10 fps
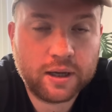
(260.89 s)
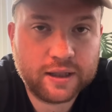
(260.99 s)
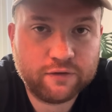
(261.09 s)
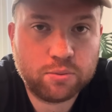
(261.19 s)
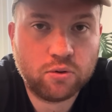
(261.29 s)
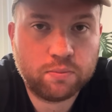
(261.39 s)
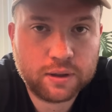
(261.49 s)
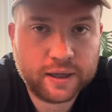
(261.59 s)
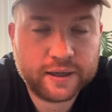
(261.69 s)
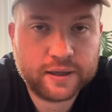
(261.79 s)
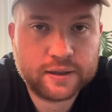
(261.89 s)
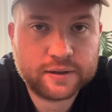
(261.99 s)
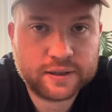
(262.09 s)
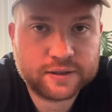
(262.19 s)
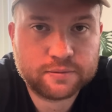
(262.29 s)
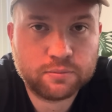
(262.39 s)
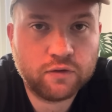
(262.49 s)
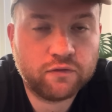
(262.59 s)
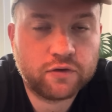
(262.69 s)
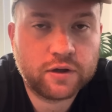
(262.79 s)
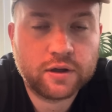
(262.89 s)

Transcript: a Liverpool player this month.